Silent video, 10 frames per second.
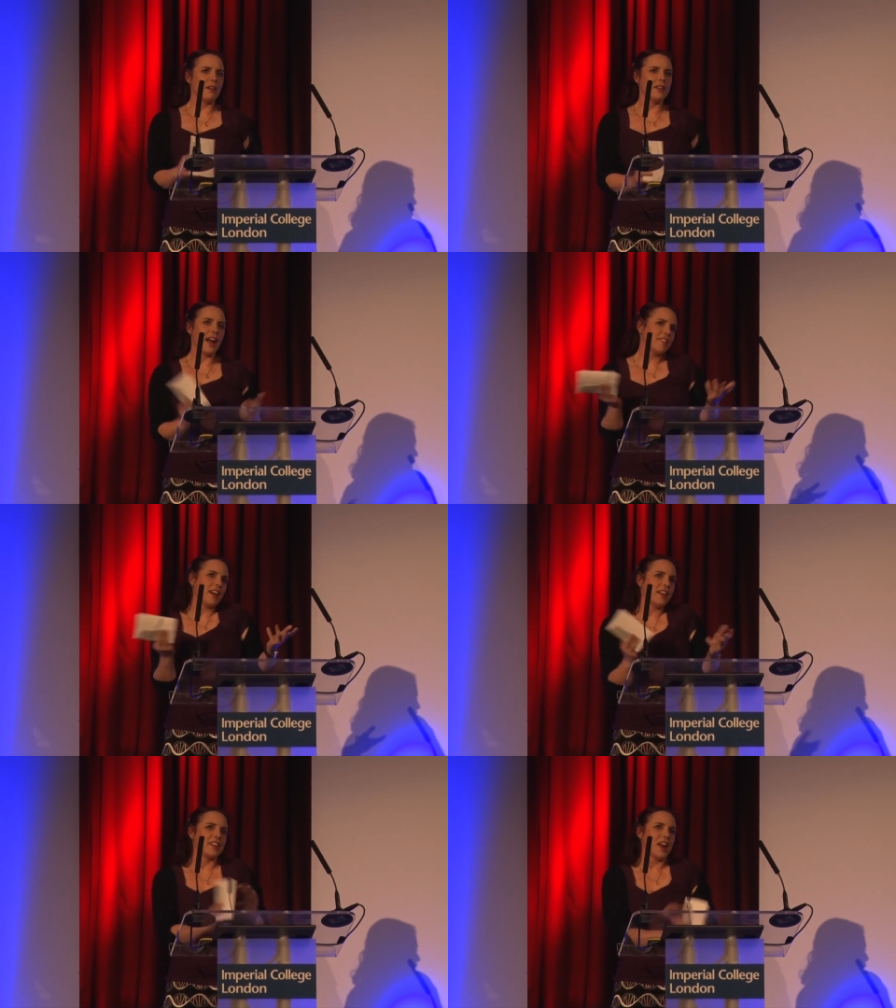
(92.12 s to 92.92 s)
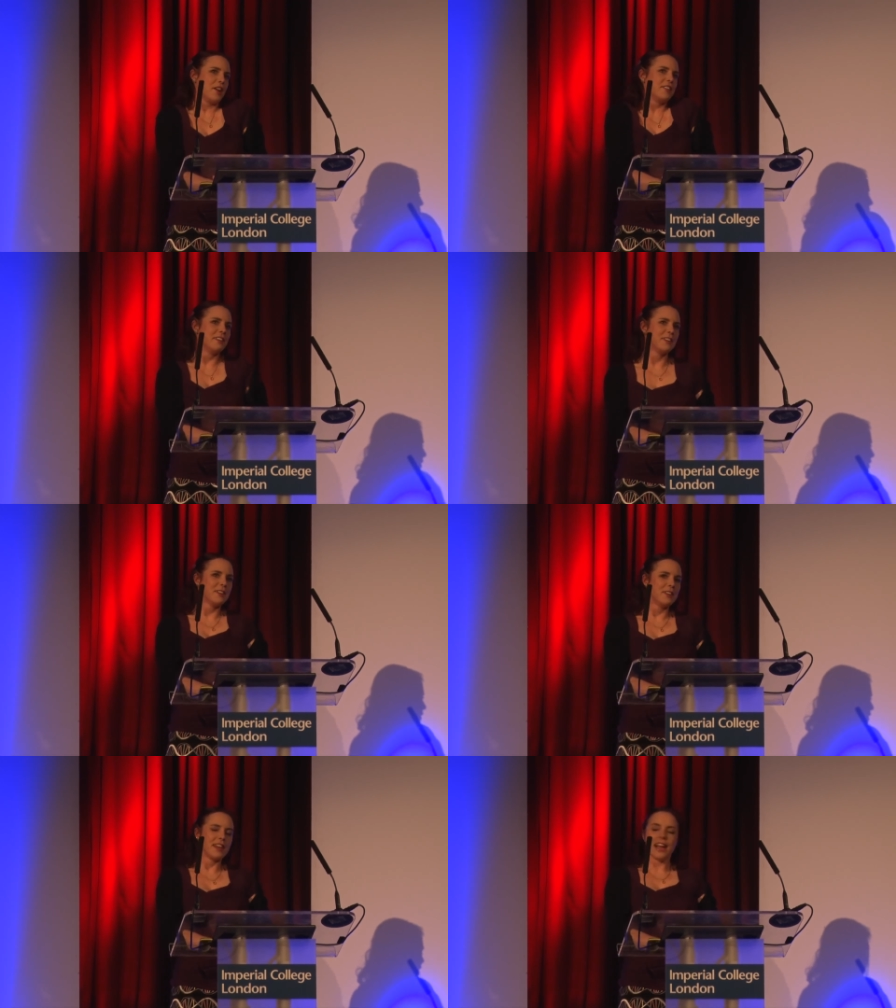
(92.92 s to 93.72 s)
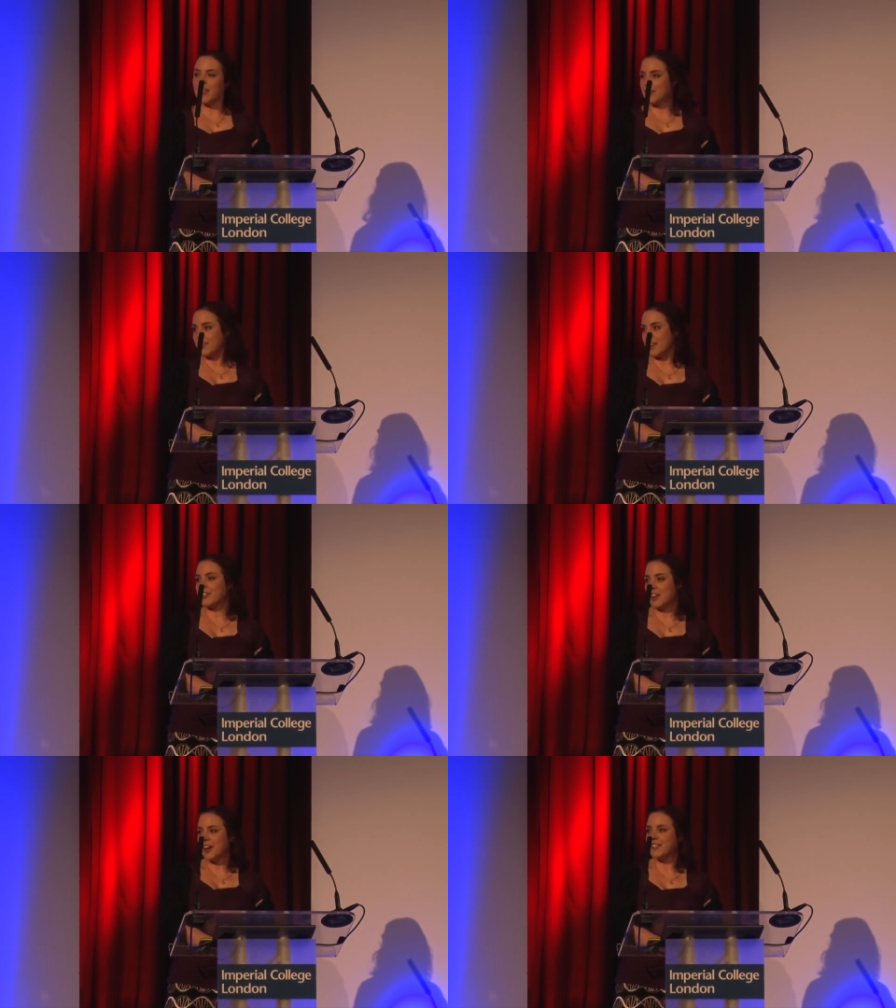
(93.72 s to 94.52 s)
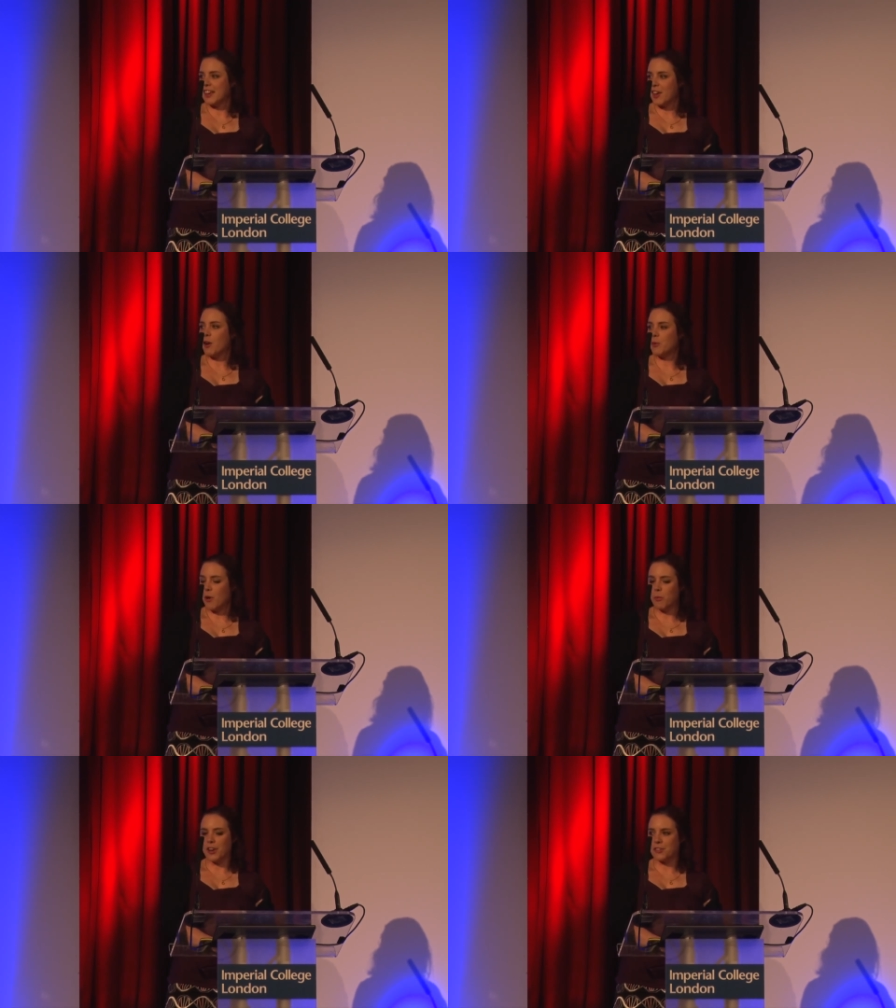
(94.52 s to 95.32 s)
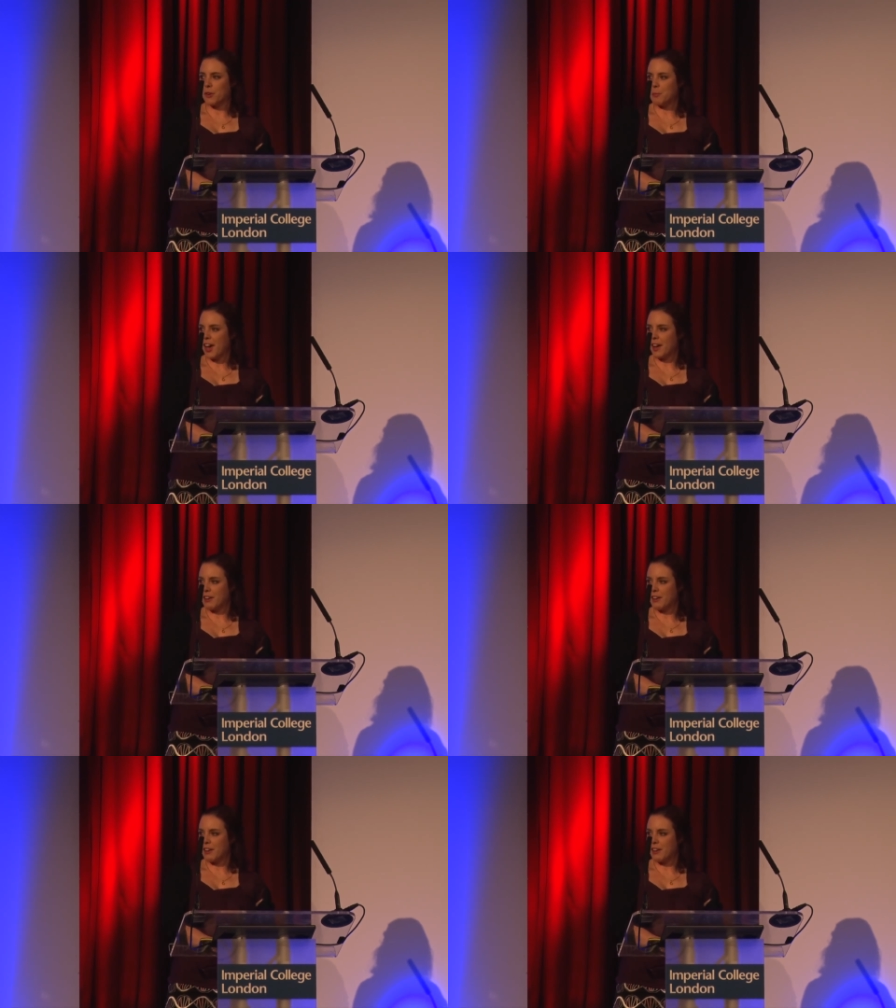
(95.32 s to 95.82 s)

I, don't know. That's, it's an idea, that I'll, I'll workshop that.